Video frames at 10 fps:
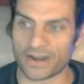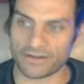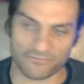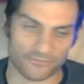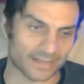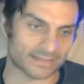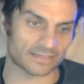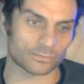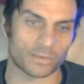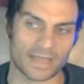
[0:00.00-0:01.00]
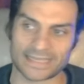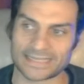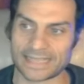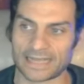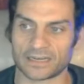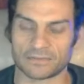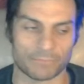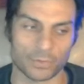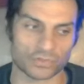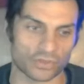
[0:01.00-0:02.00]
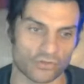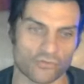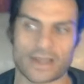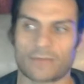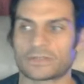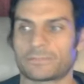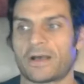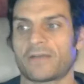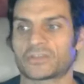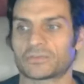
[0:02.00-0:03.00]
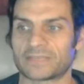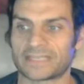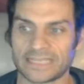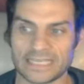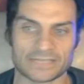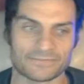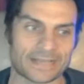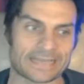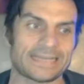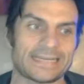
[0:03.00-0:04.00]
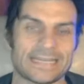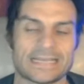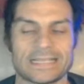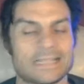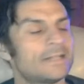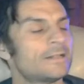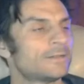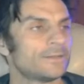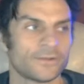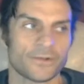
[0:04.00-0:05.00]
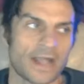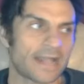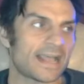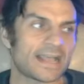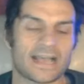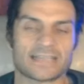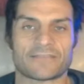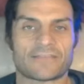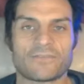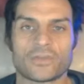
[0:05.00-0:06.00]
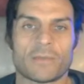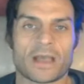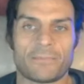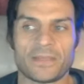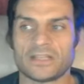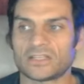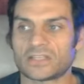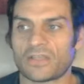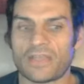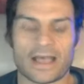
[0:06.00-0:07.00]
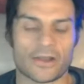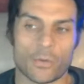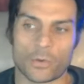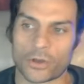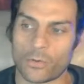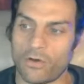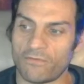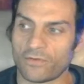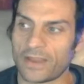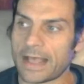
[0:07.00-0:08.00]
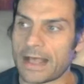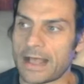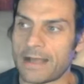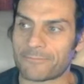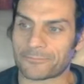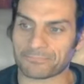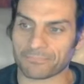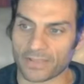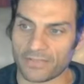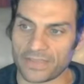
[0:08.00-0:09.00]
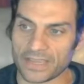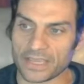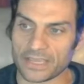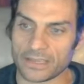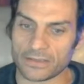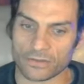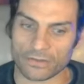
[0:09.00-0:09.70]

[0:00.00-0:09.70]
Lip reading: France may send boots on the ground as part of some ceasefire deal. again, guys, I've given you my opinions on that. I don't want to go over it. The